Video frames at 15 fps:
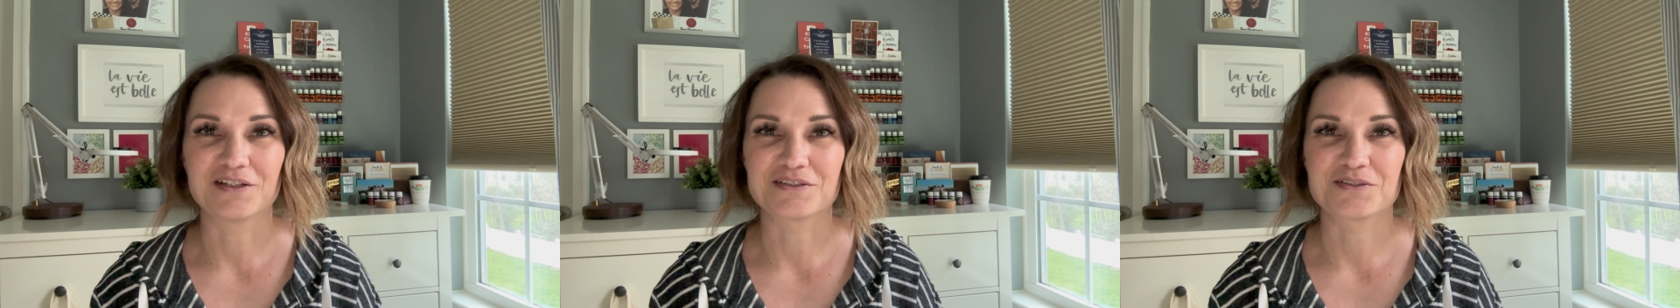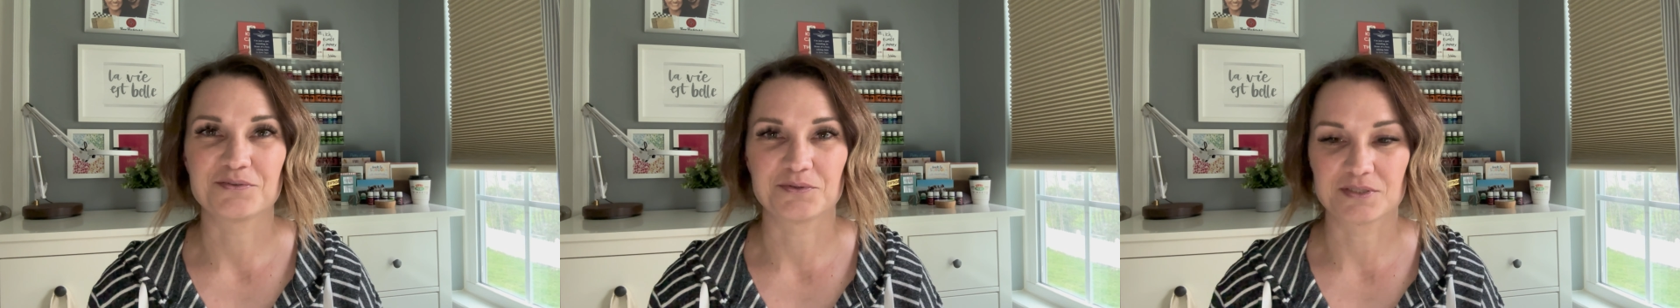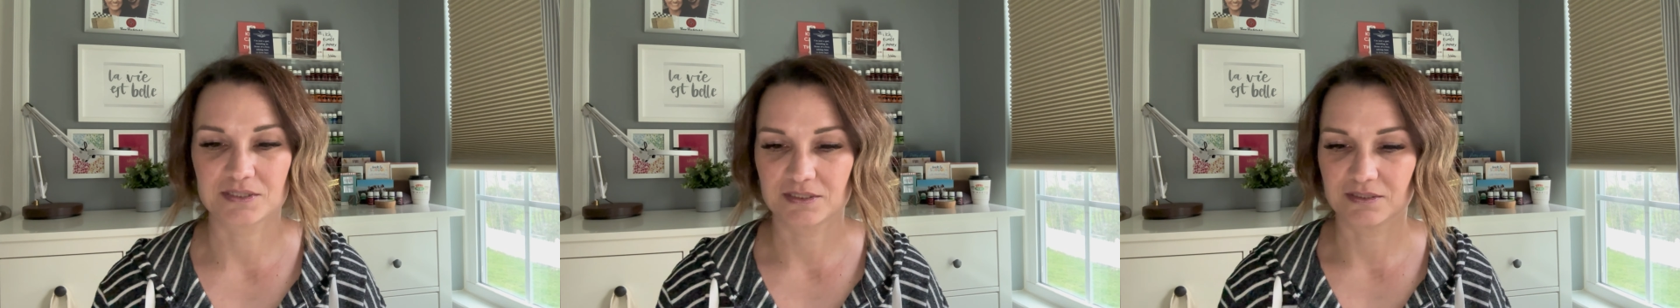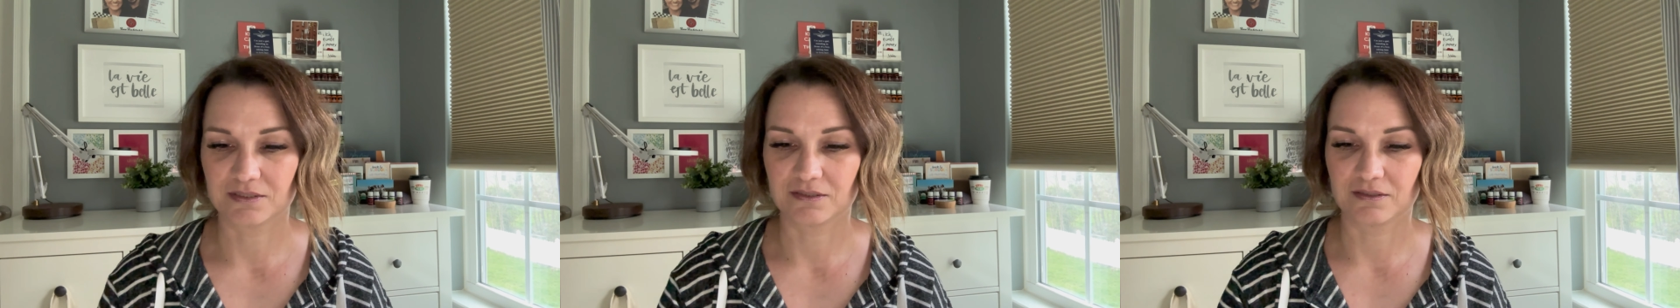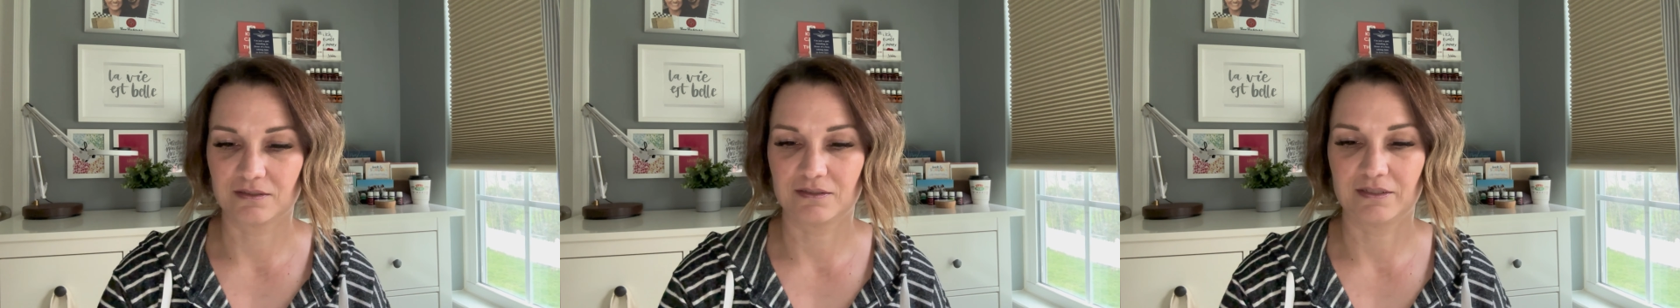as soon as
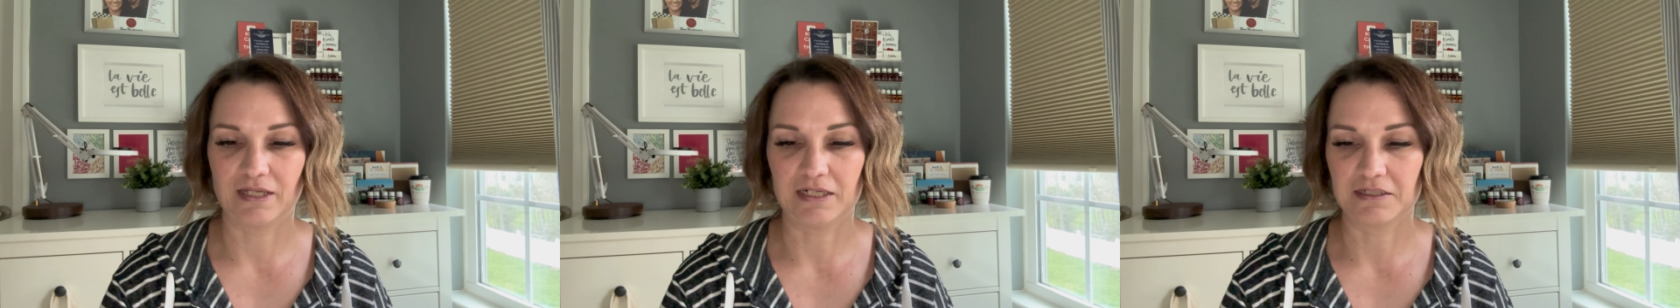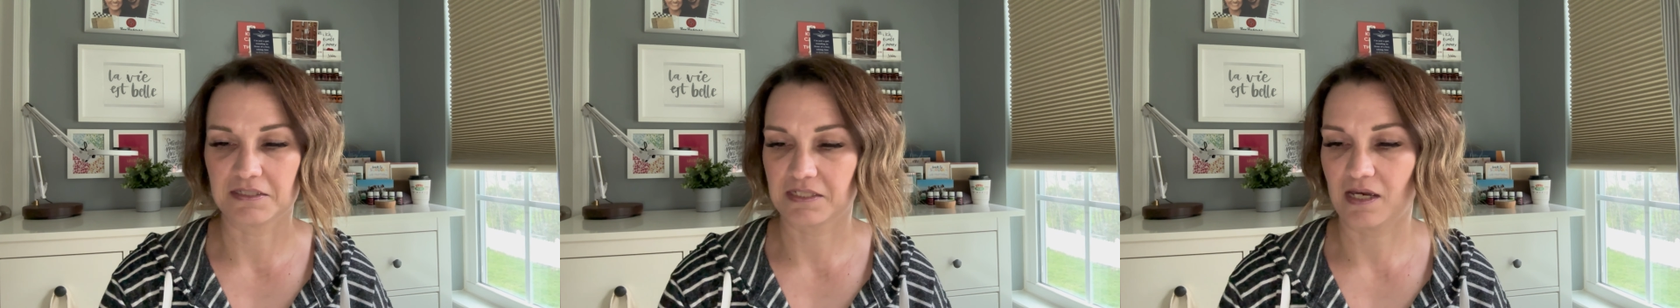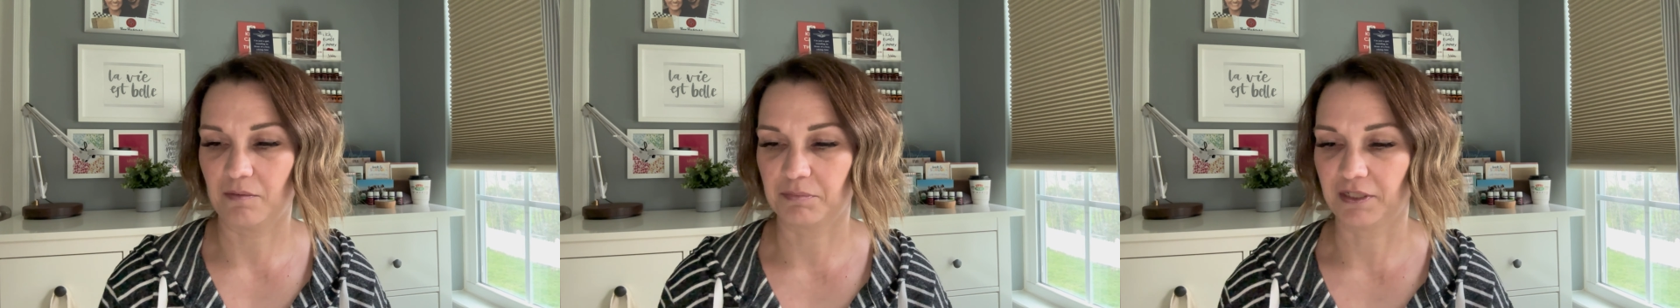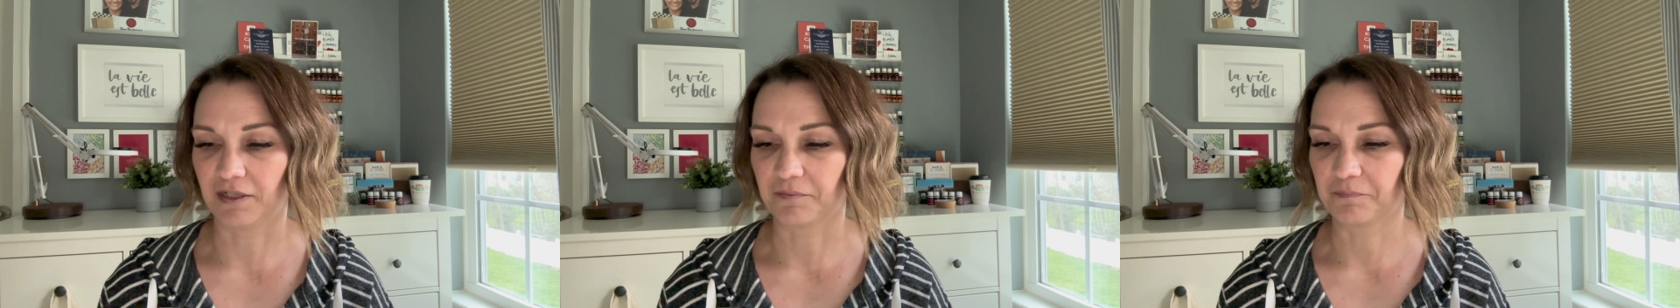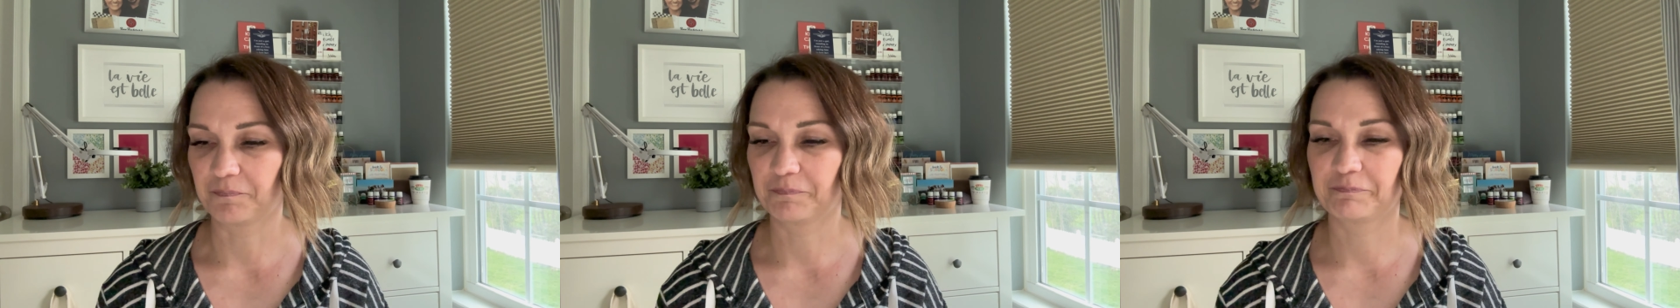that is happening.